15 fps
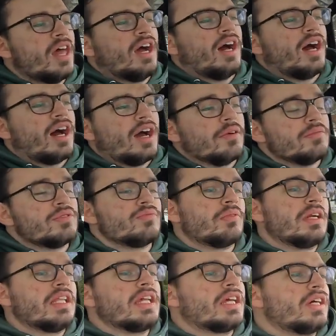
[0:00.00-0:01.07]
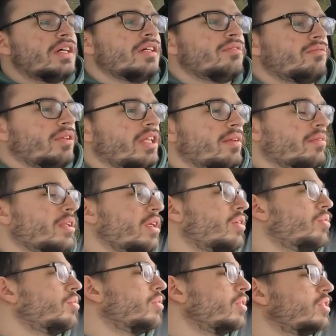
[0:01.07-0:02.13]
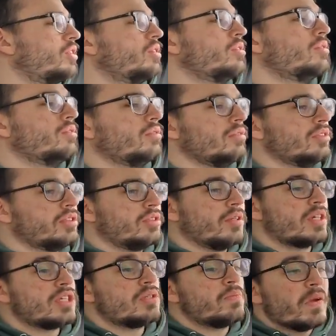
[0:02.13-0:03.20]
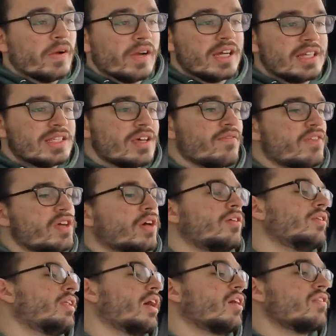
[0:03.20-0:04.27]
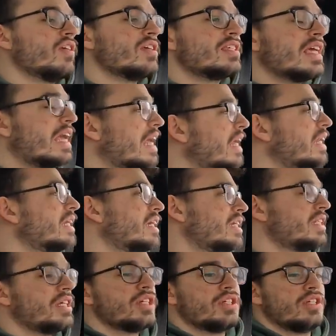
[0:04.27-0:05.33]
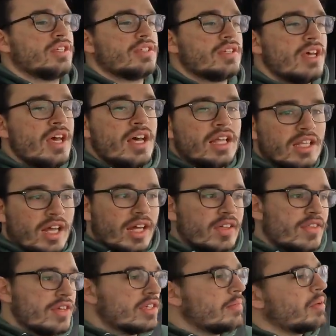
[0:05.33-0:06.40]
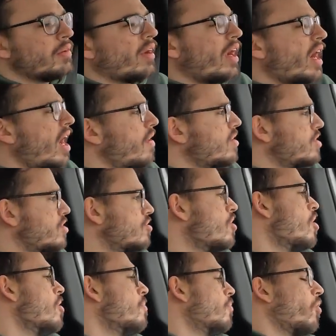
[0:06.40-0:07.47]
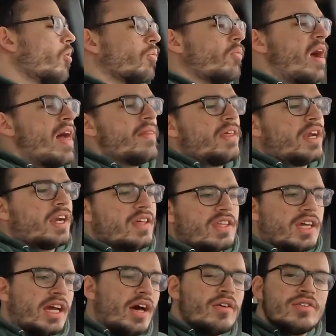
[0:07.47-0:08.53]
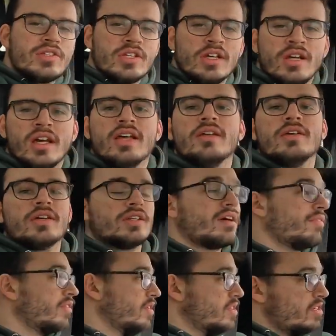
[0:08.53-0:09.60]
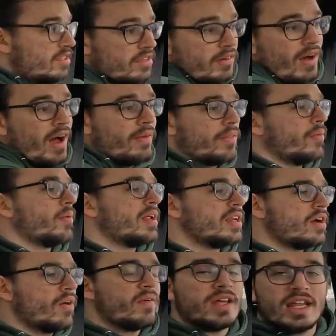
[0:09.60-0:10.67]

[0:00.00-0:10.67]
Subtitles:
It was really good, really, really cool to experience a vehicle like this in conditions like this. I mean, right now it's more wet than anything else. You can definitely see, though, out the window.